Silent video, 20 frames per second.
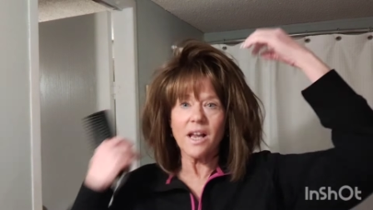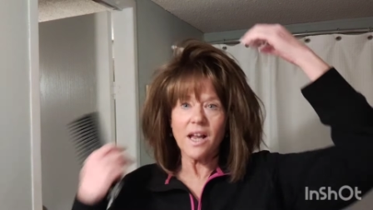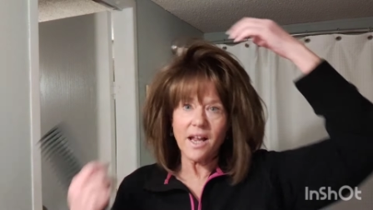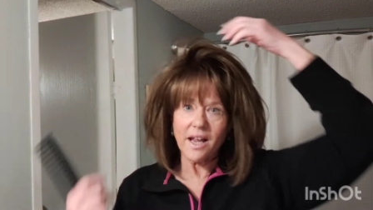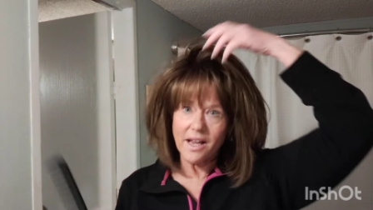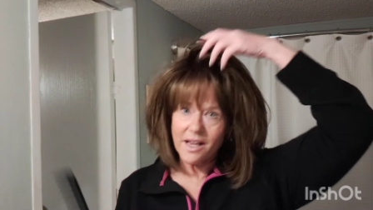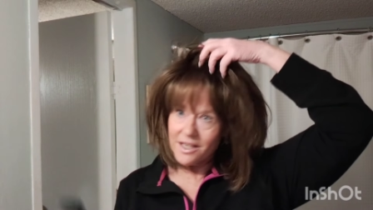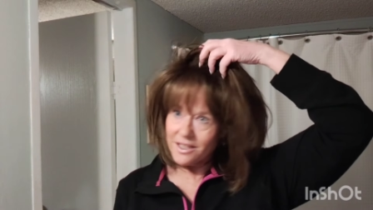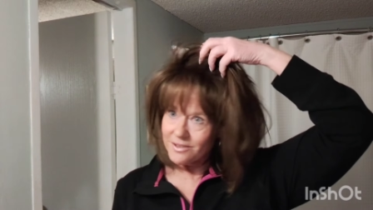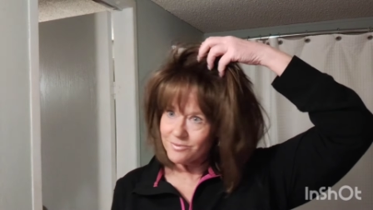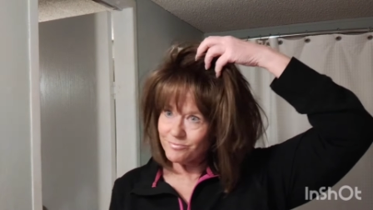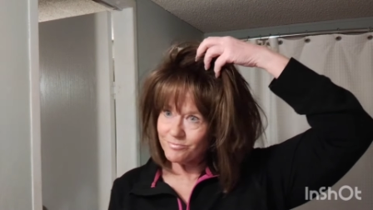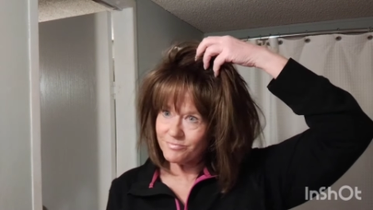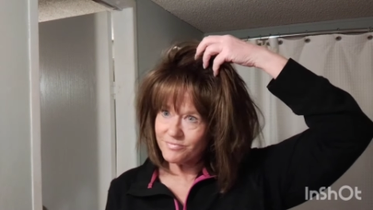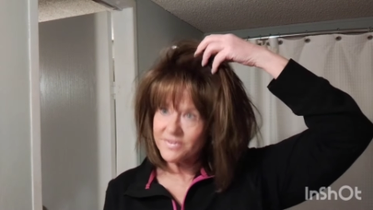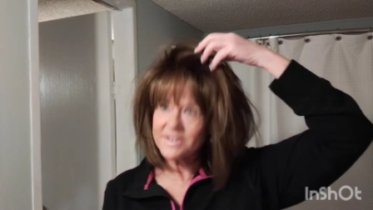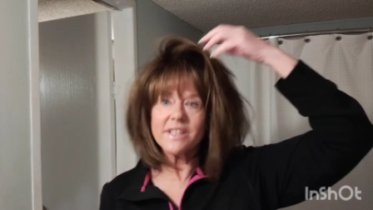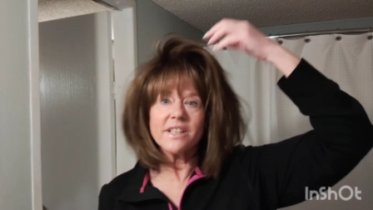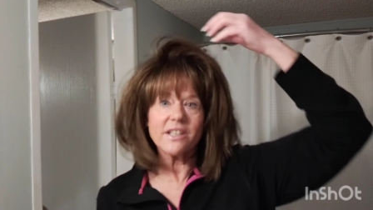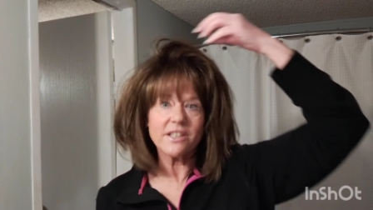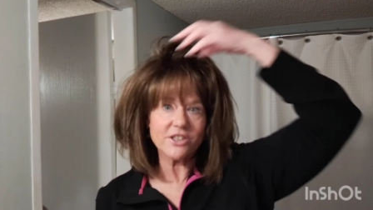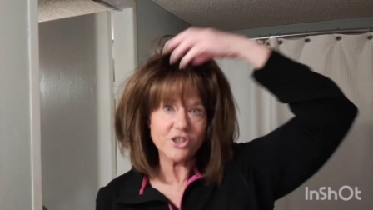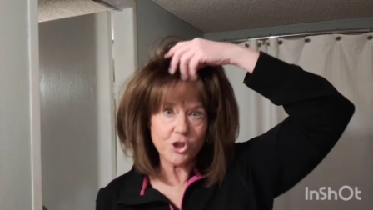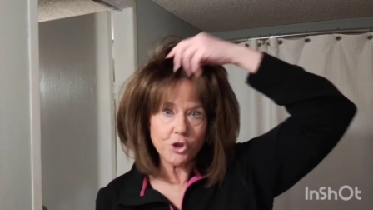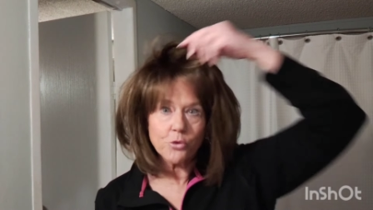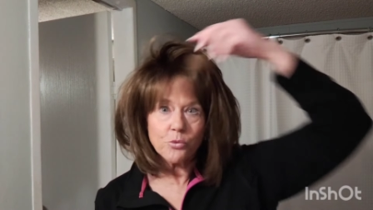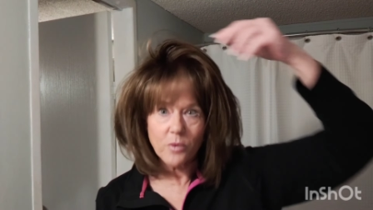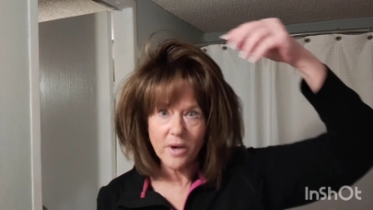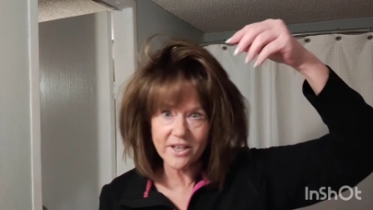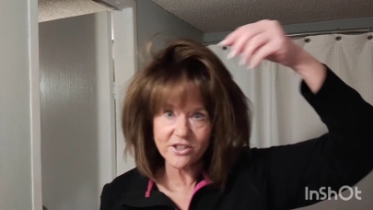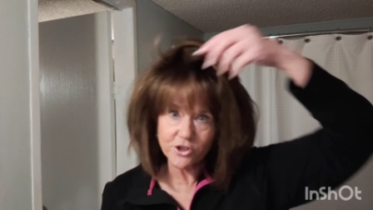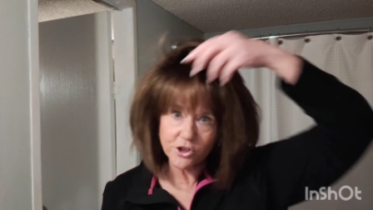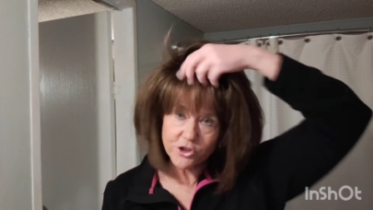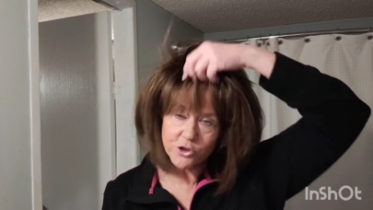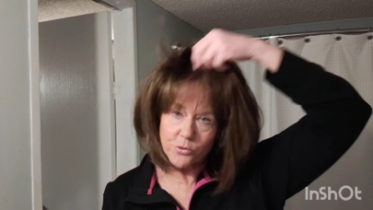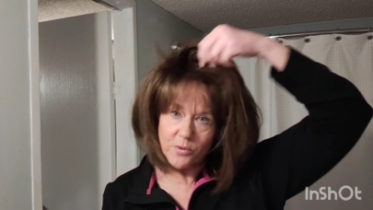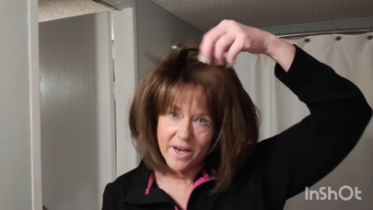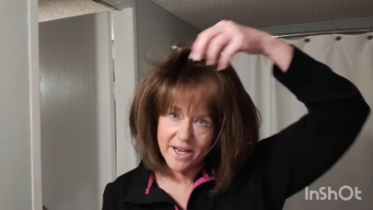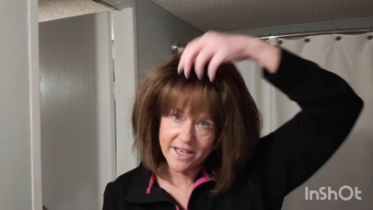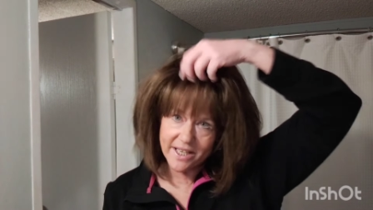um, to tra start
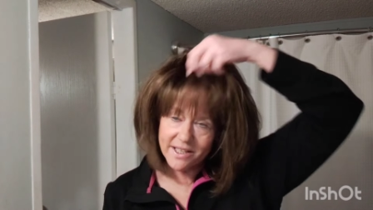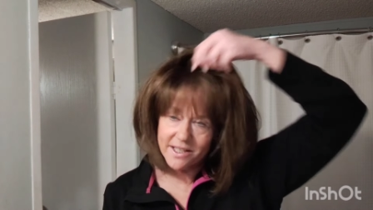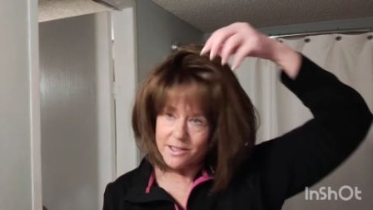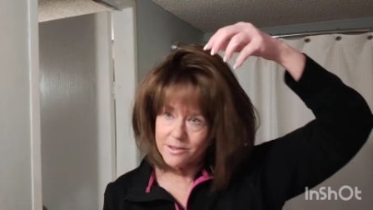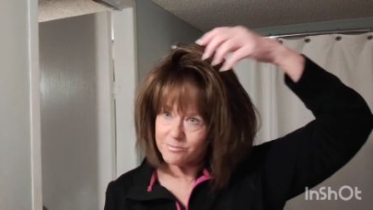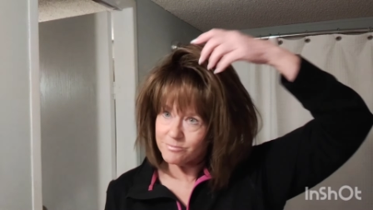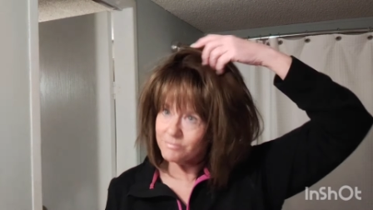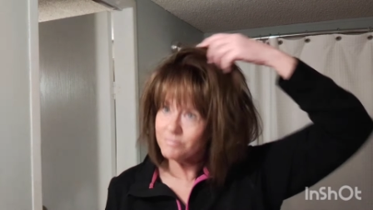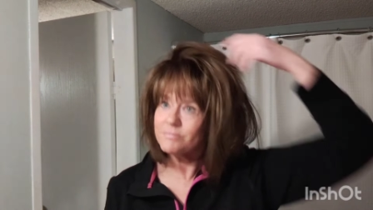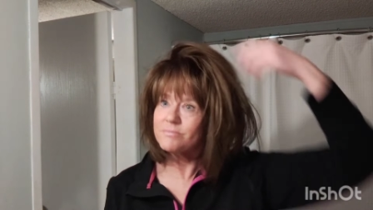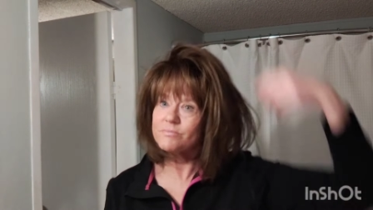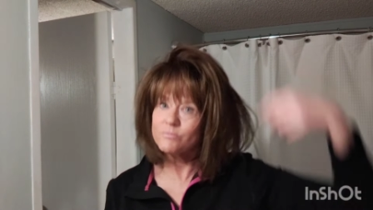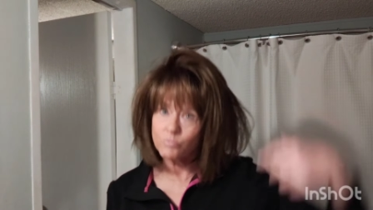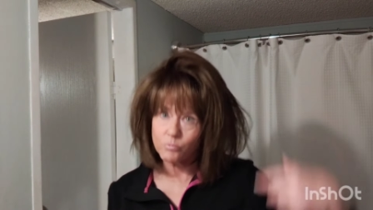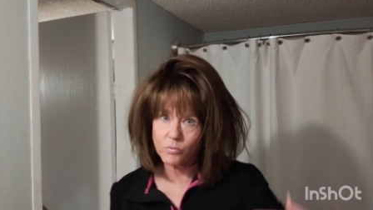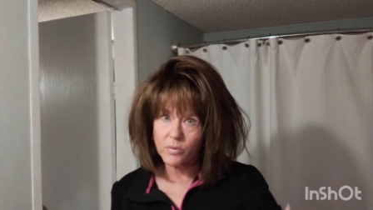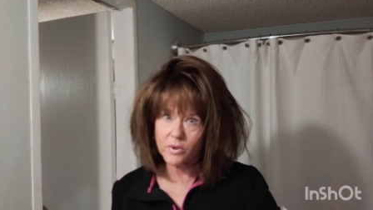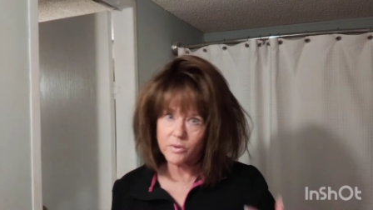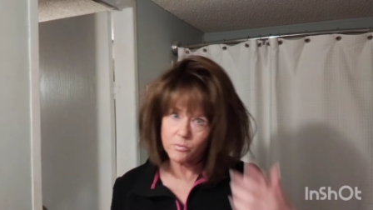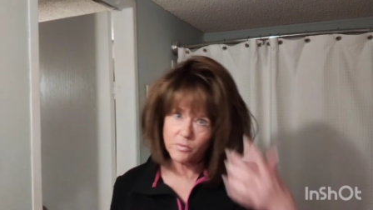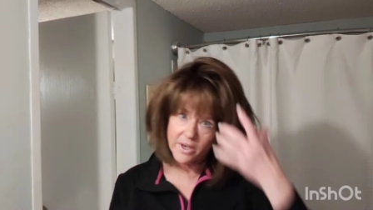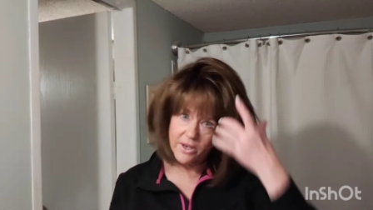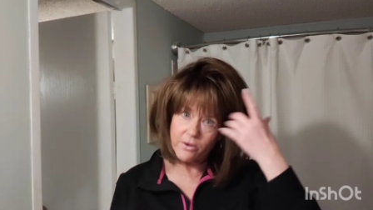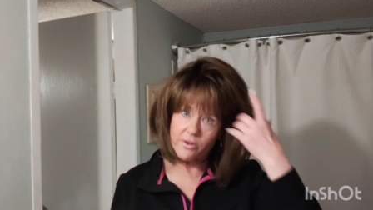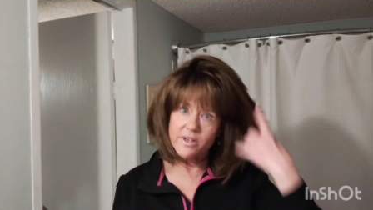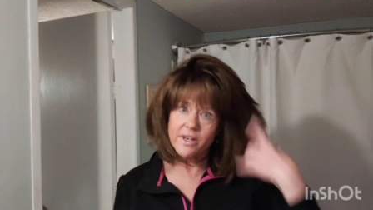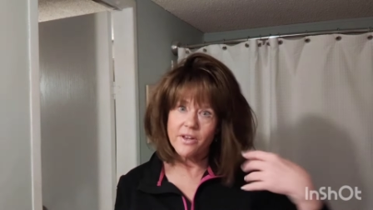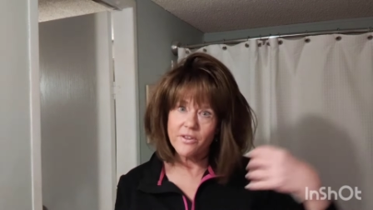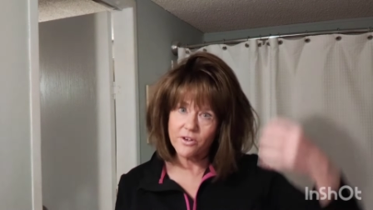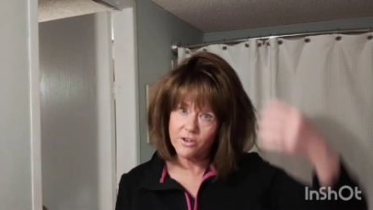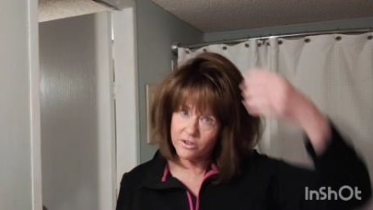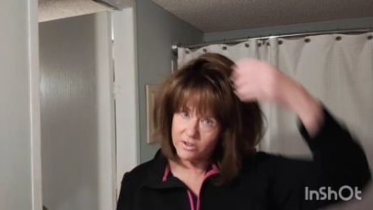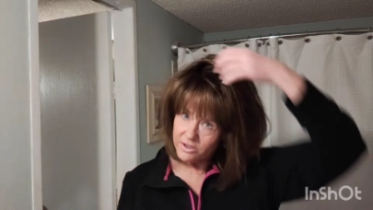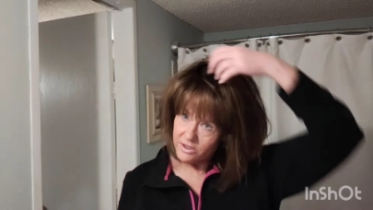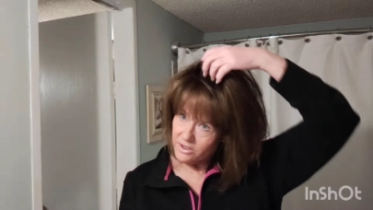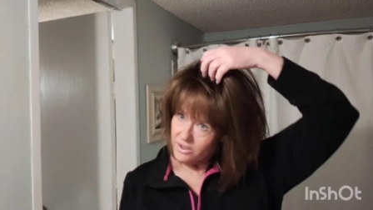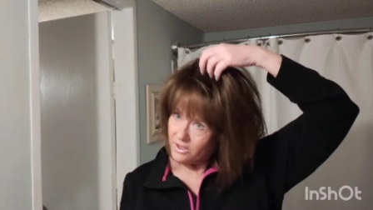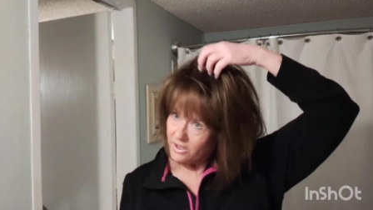training them one way or another,